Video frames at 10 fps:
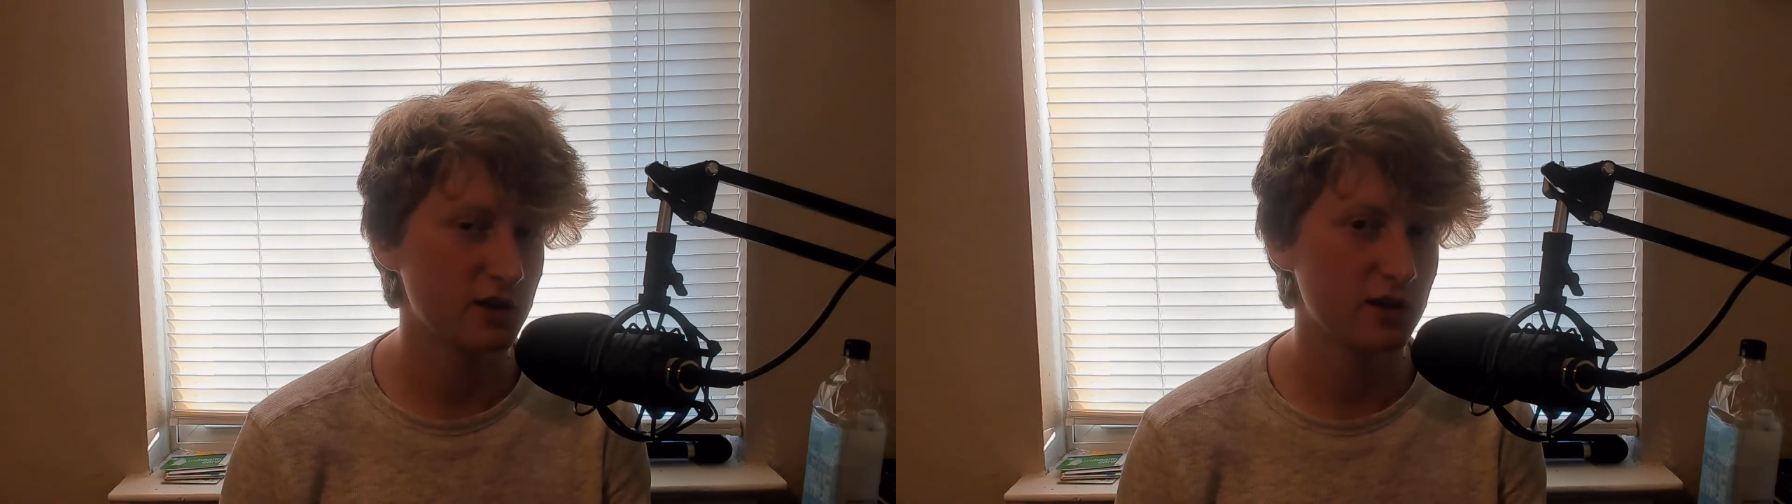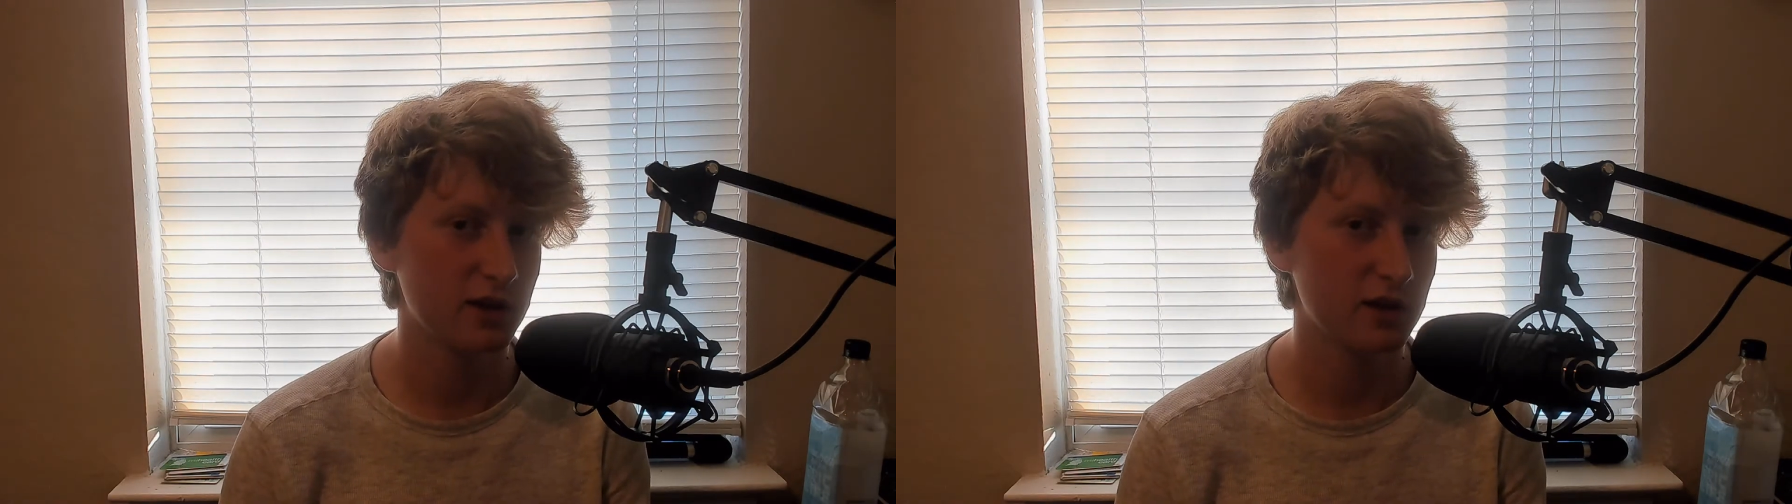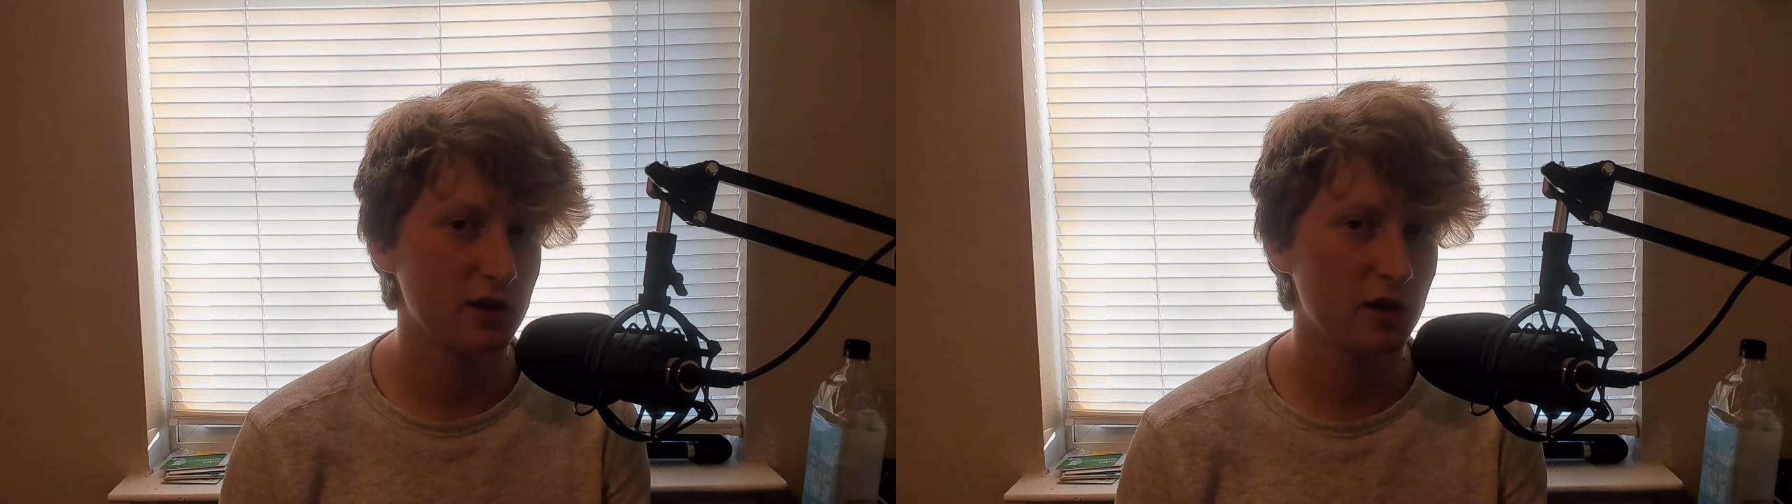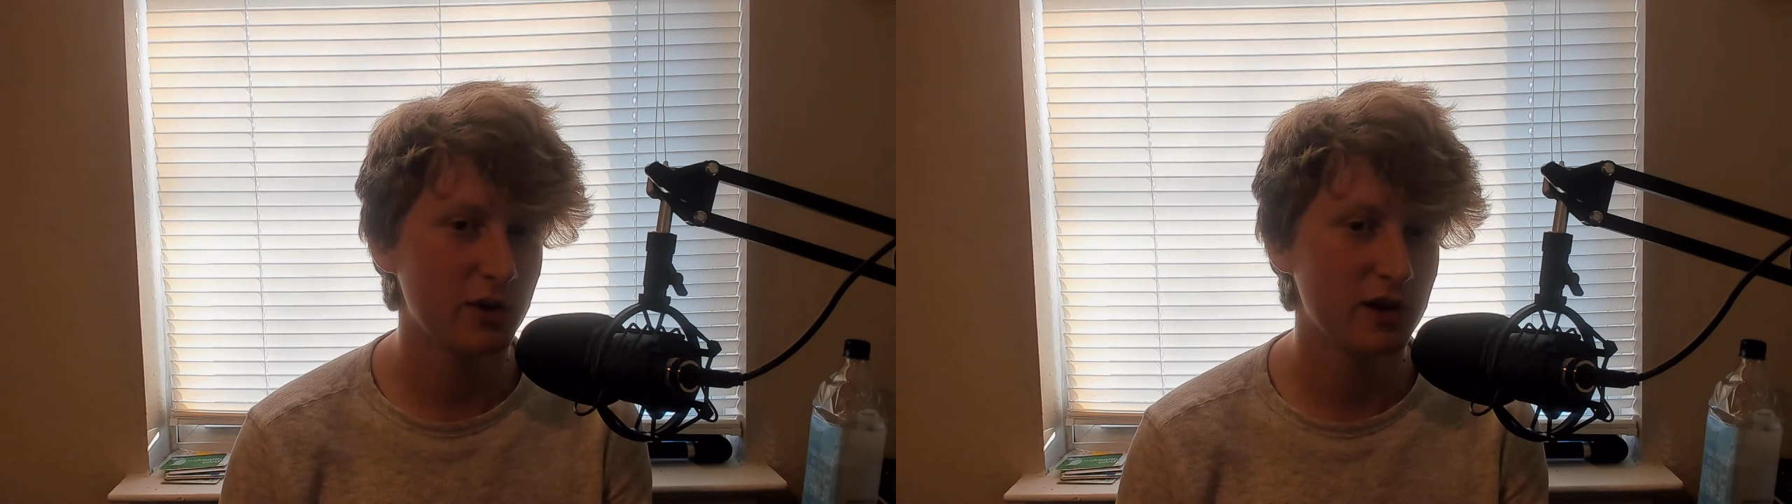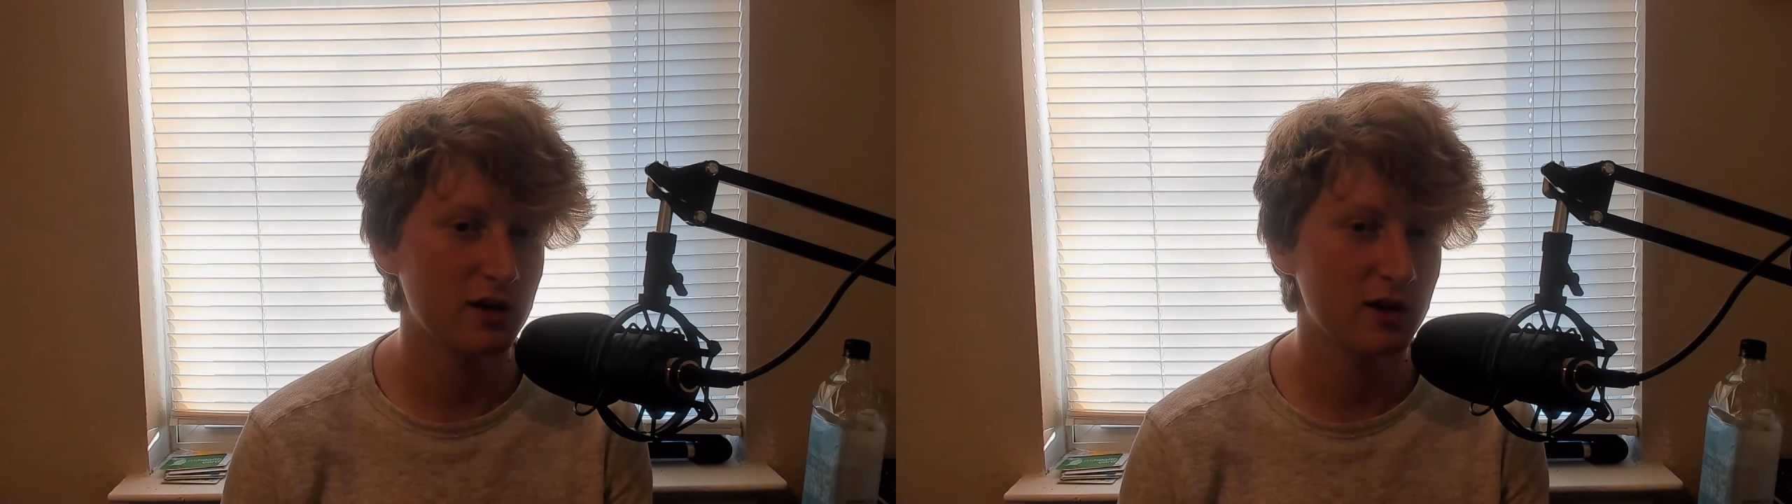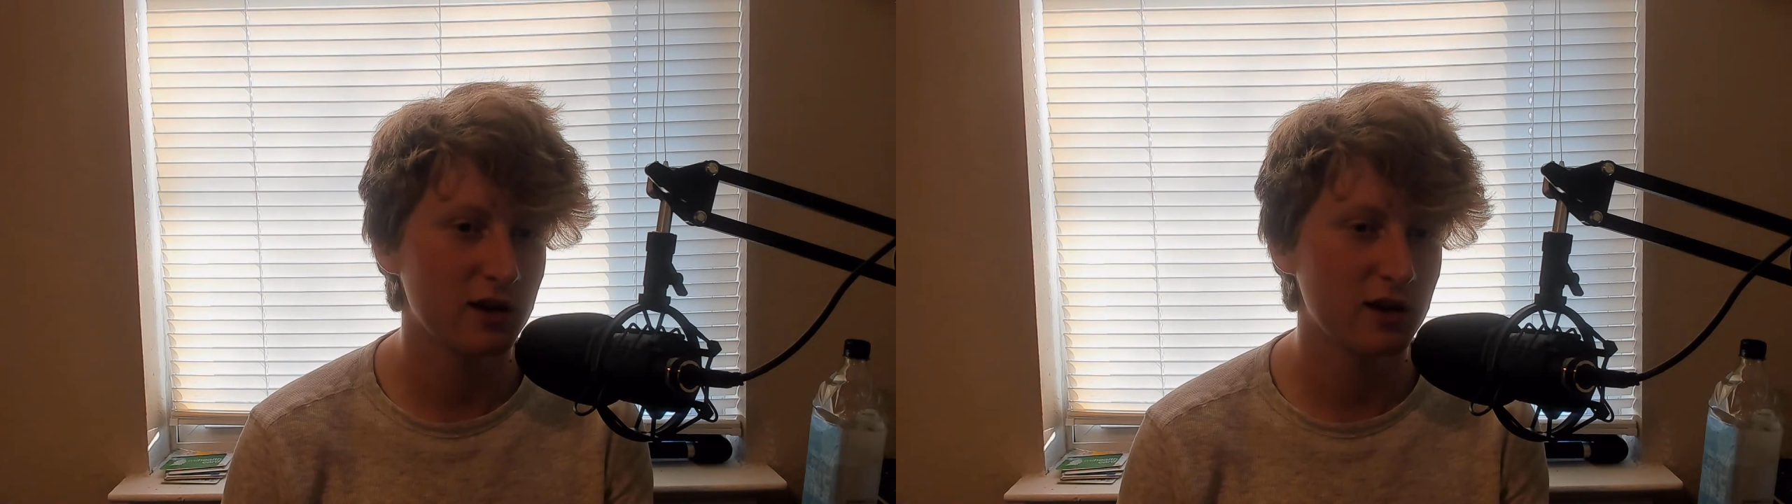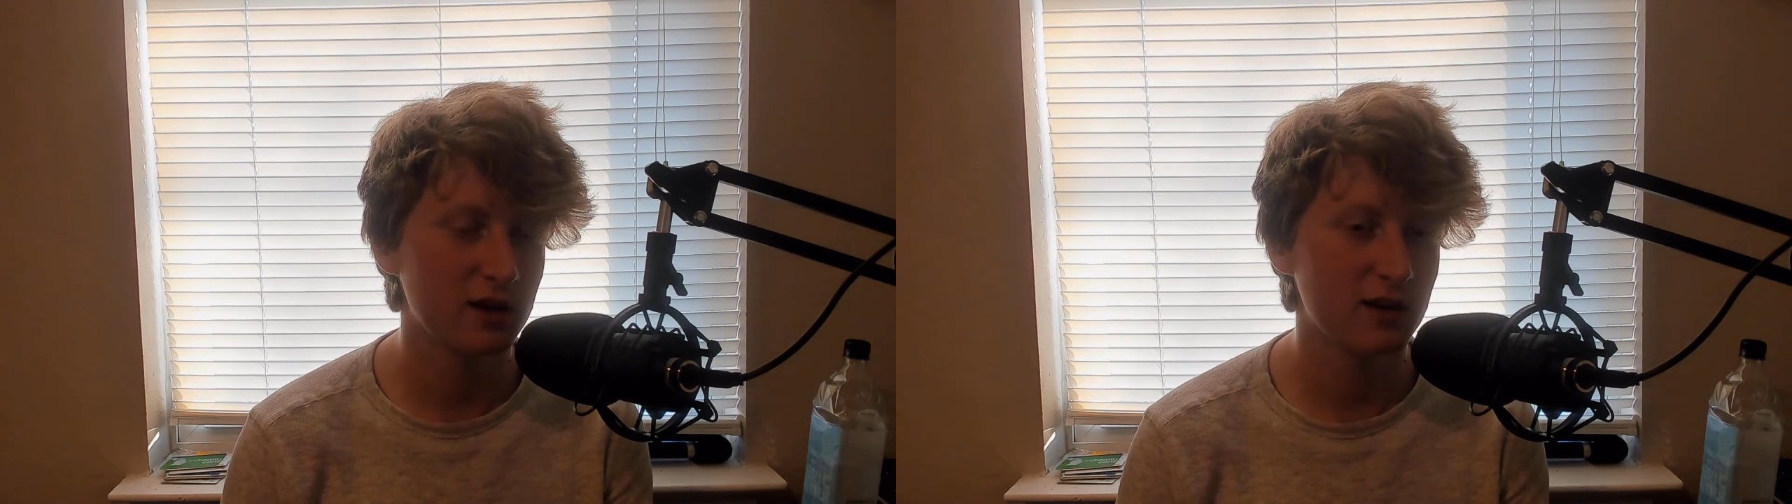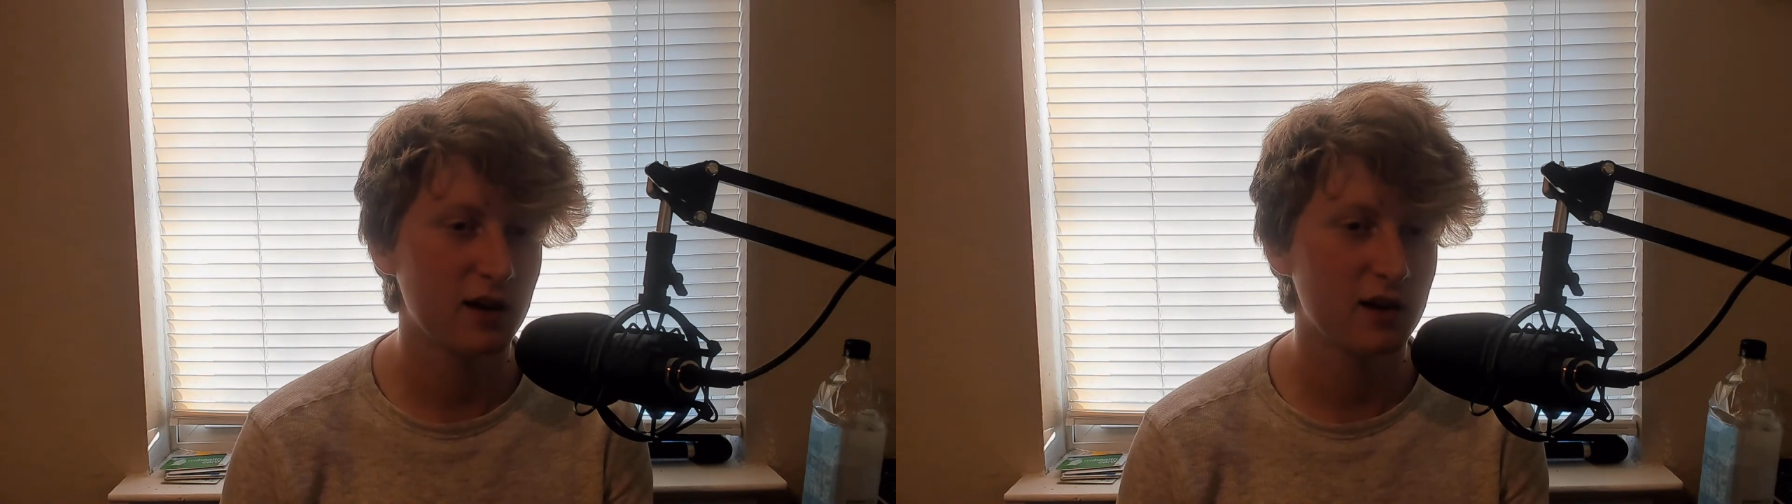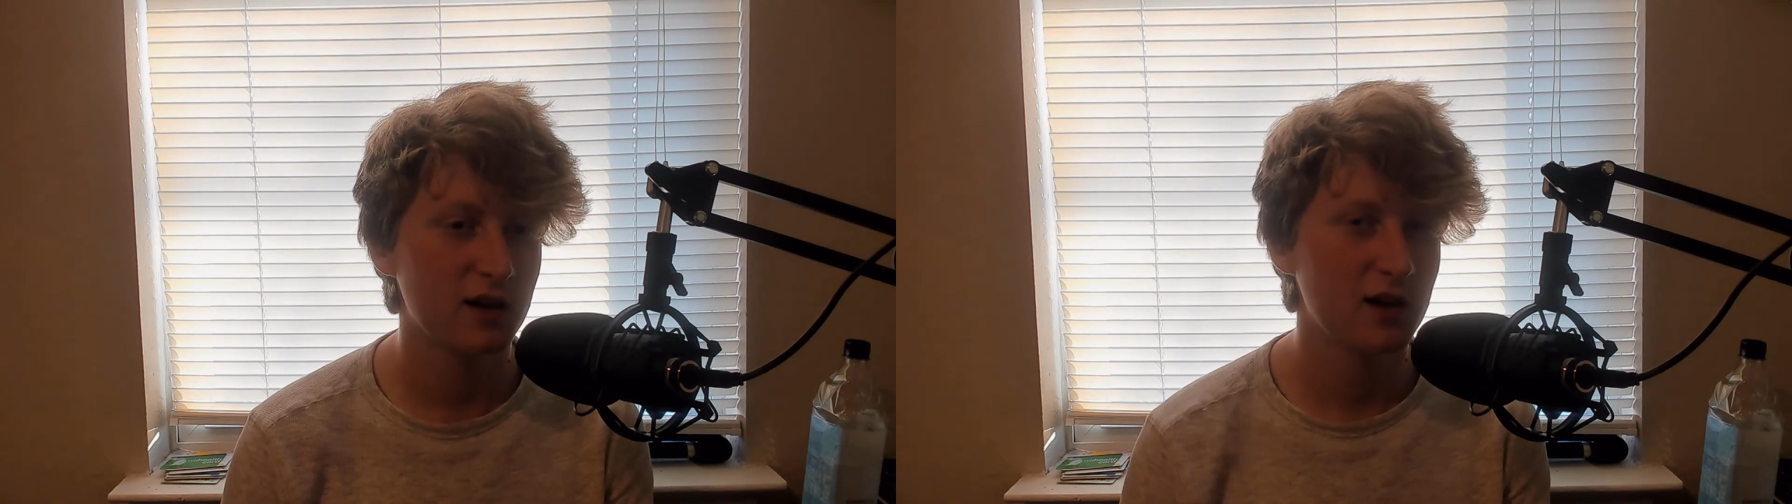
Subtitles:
like, what I mean, like he had that